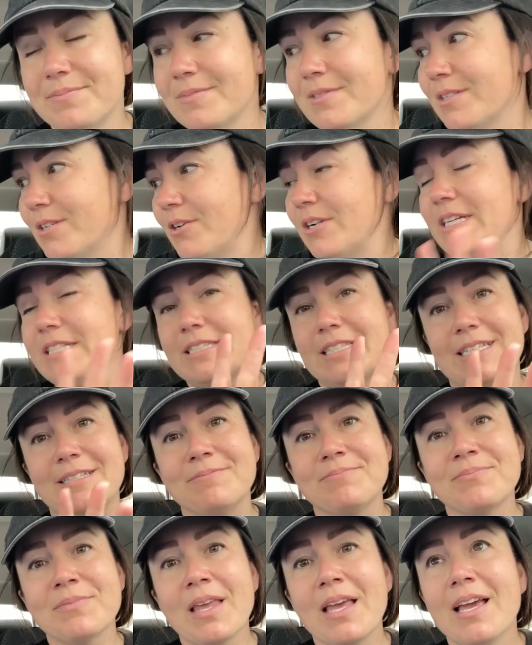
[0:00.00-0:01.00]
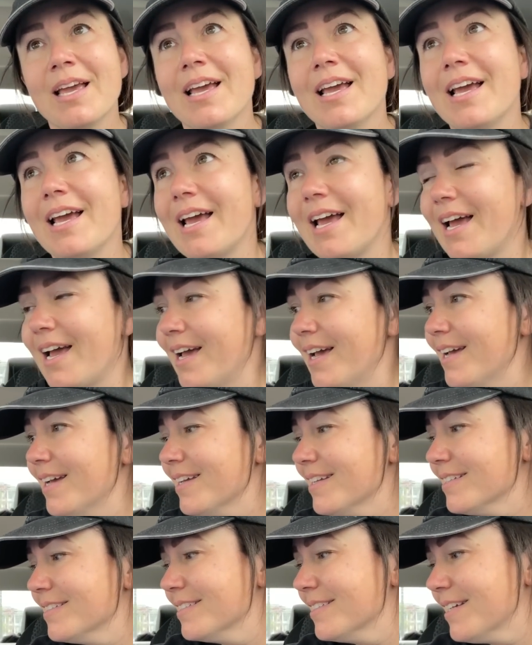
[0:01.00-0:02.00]
crazy.
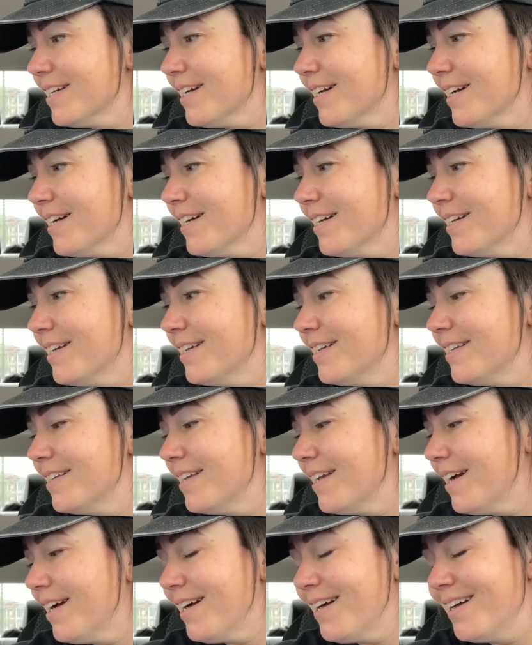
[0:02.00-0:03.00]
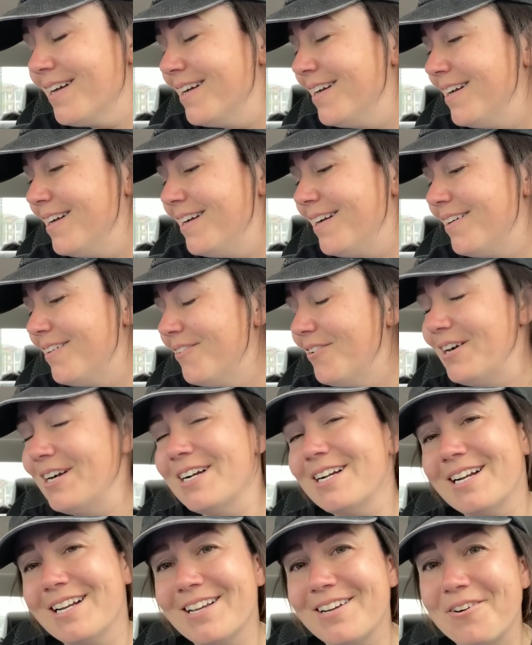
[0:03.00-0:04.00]
And yeah, we're
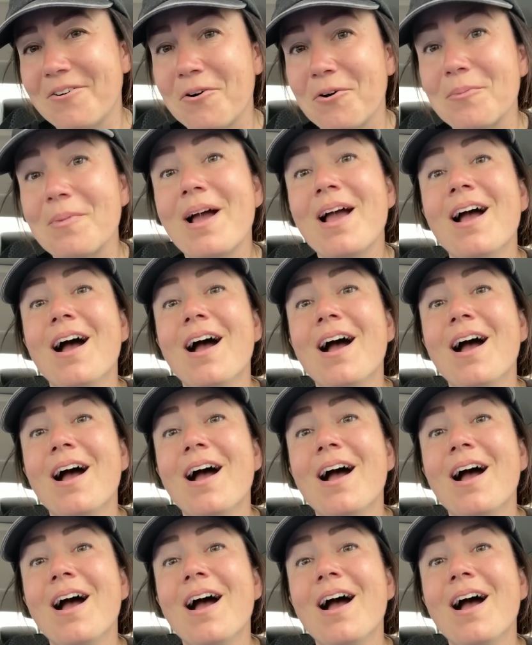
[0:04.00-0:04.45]
gonna go home.